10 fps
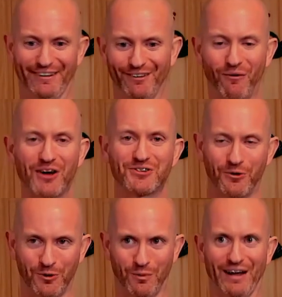Wide
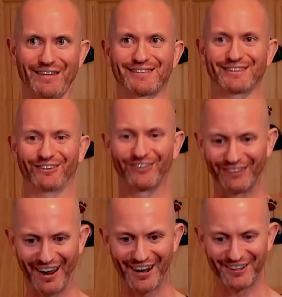shoulder blades, long
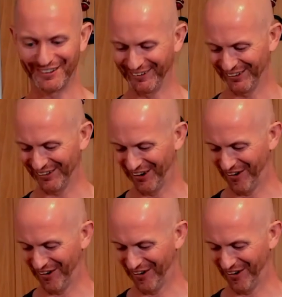neck, you know